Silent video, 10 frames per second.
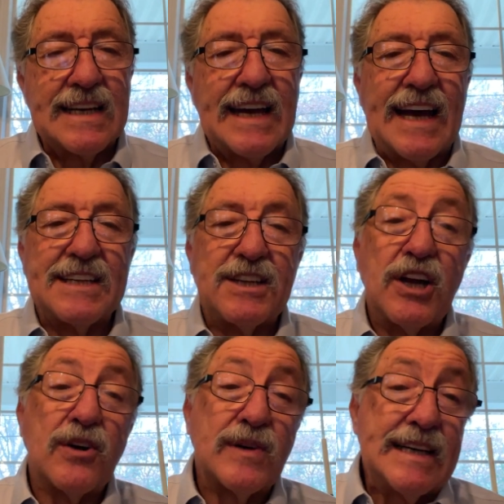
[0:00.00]
And you
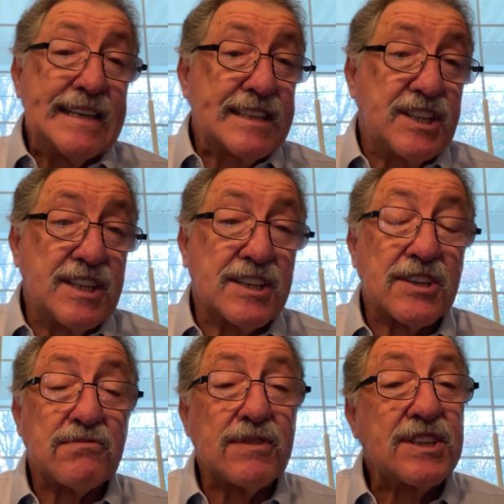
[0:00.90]
know,
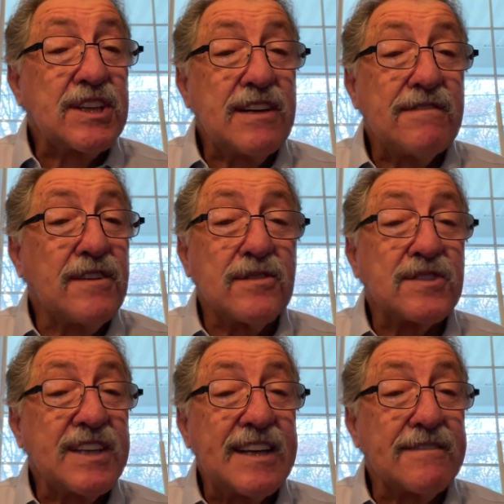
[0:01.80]
Jesus received those
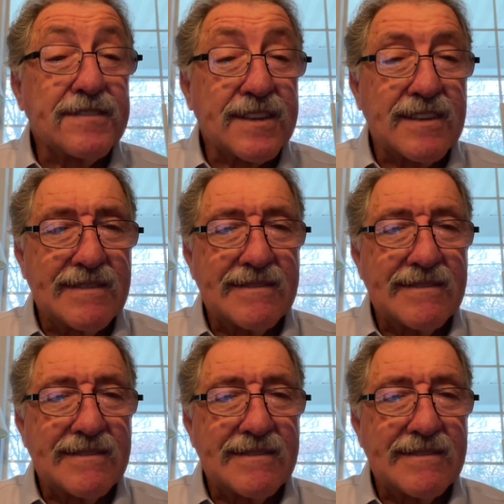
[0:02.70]
gifts.